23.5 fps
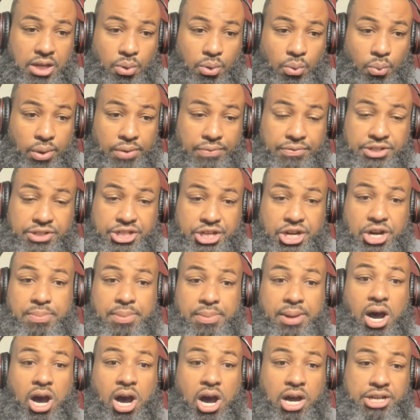with
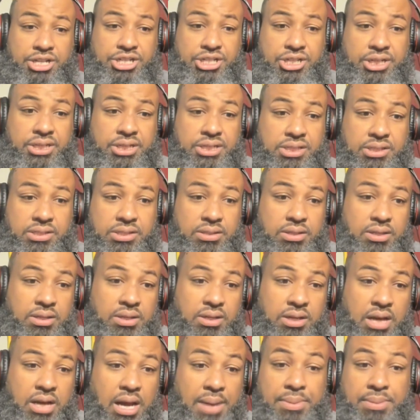Jeremy Hodges,
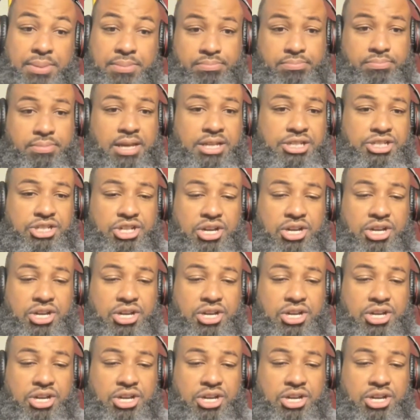Jamal